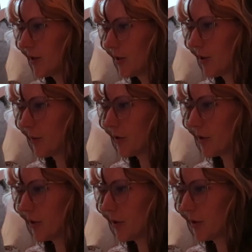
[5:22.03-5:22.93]
so I'm
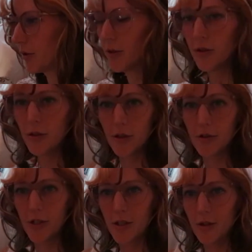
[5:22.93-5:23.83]
not gonna
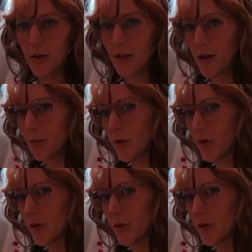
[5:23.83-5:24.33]
adjust it right now,